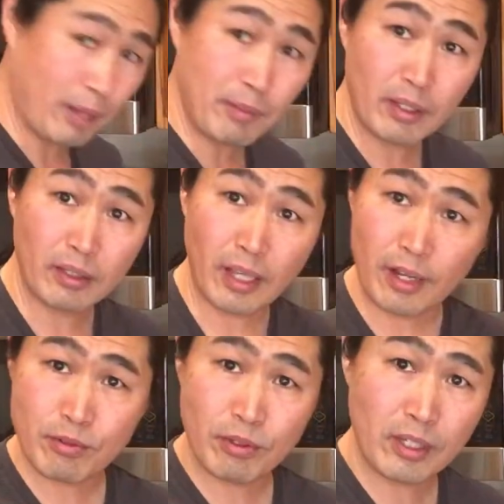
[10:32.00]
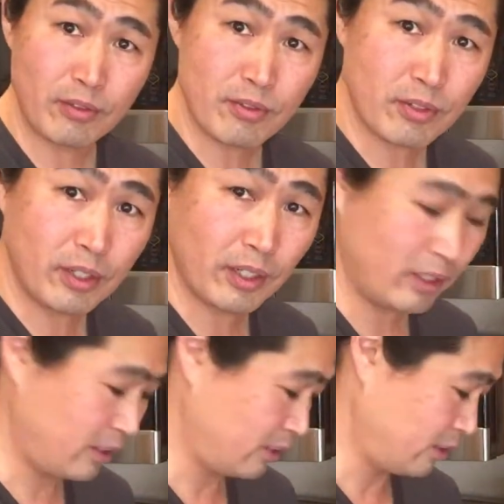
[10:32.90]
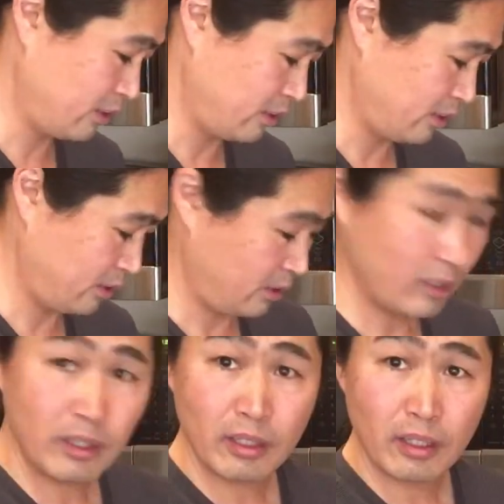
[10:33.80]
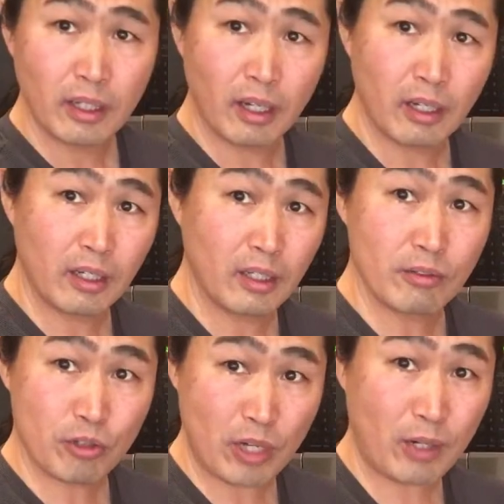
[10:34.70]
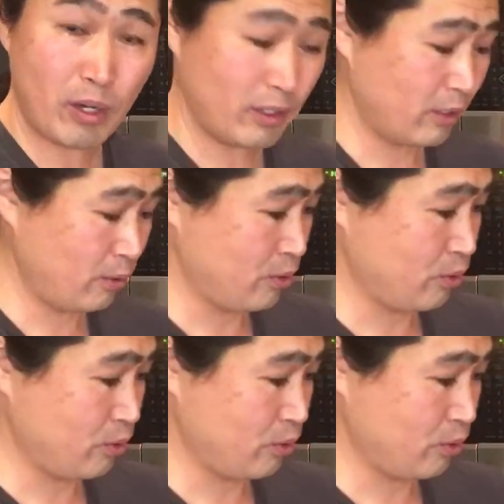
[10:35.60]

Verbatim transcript: I mean, as you can see, shot quality was